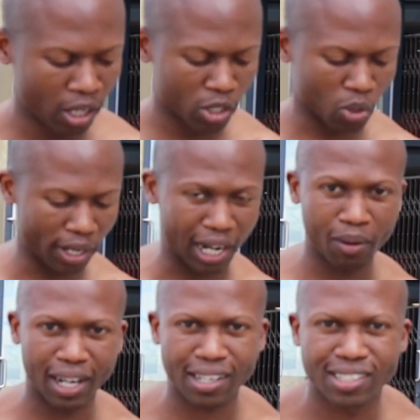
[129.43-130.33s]
so now,
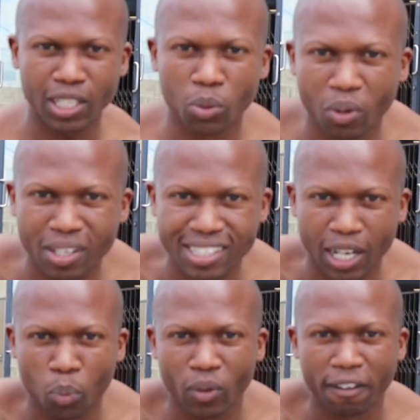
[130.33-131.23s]
like I said, we're gonna
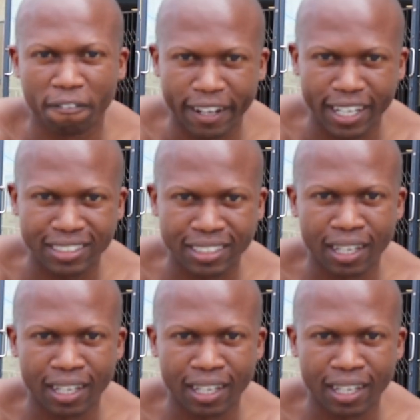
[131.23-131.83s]
start with the flat